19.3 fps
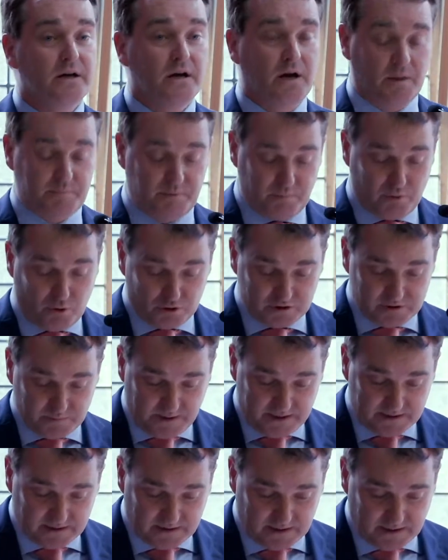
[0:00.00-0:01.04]
or purport to
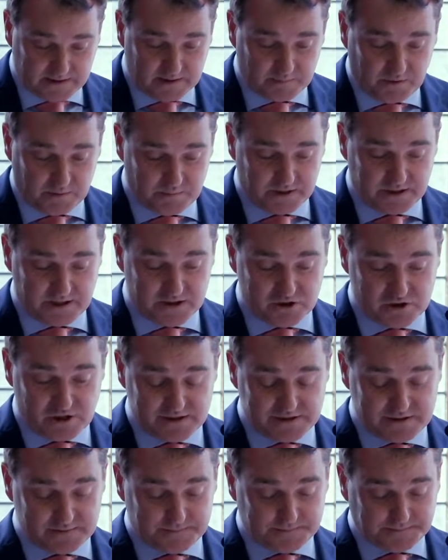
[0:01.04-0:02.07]
be in the public
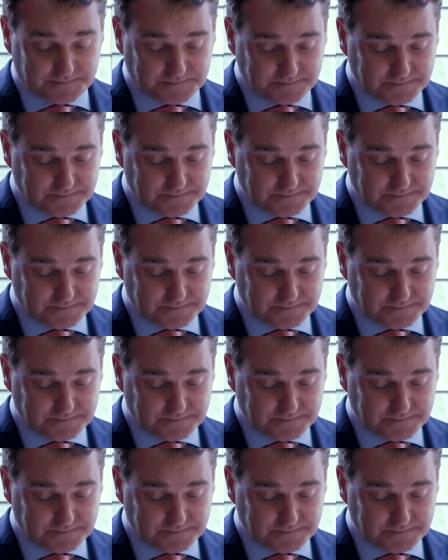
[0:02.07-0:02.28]
interest.